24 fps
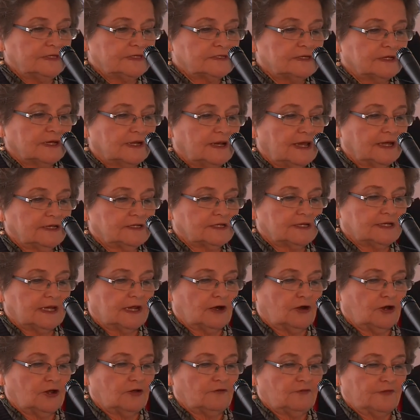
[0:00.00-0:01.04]
this neglected
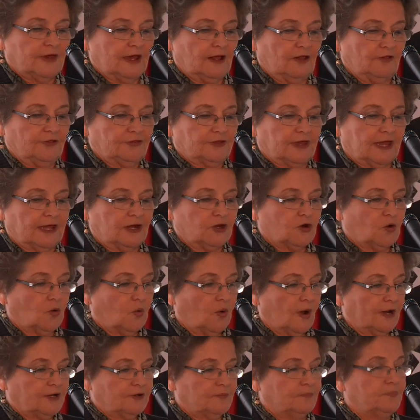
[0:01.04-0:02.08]
area of health gained
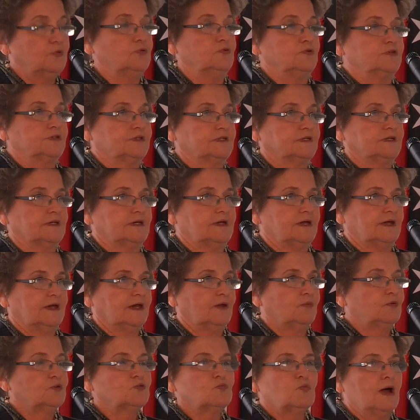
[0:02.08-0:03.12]
quite a boost.
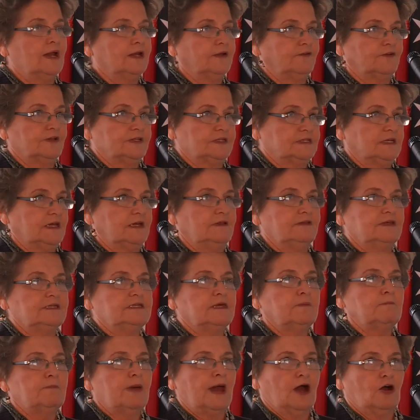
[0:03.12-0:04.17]
It was wonderful seeing
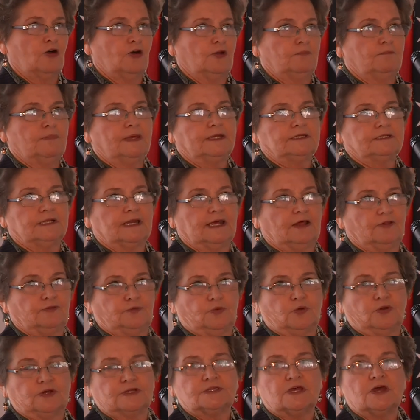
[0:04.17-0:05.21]
these empowered mental
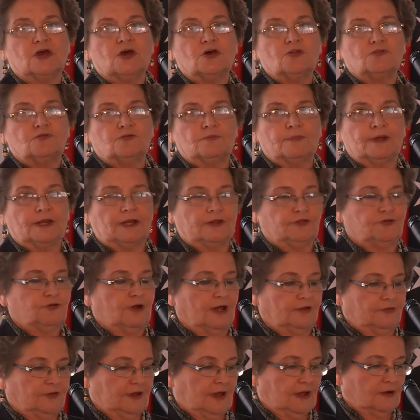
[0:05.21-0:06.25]
health workers
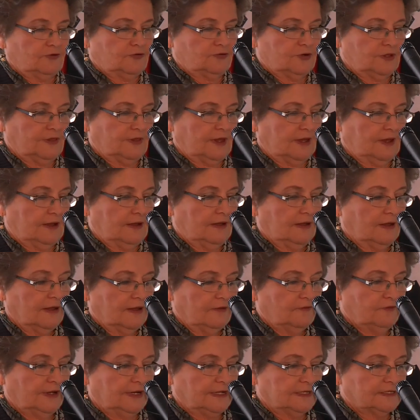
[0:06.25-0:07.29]
throughout the country there
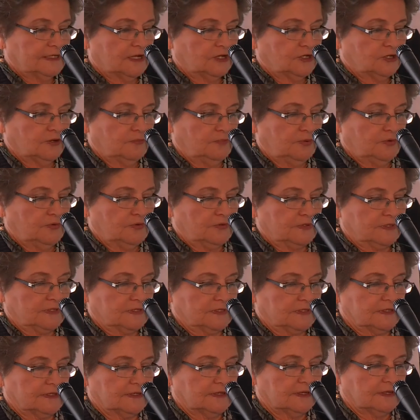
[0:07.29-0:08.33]
feeling such a
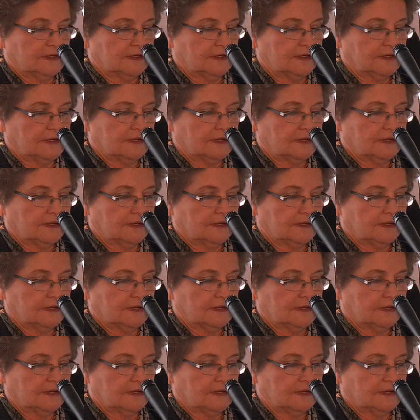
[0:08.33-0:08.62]
boost.